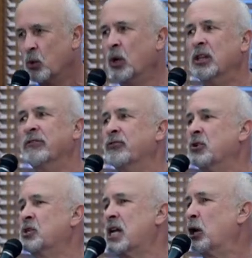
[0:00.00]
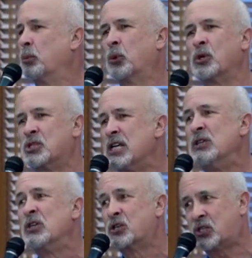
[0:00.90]
one of the first airports
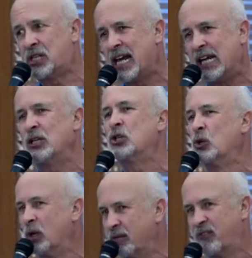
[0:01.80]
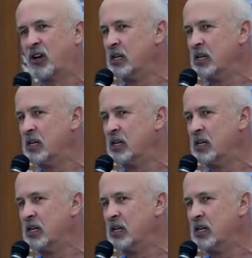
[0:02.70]
in the state to in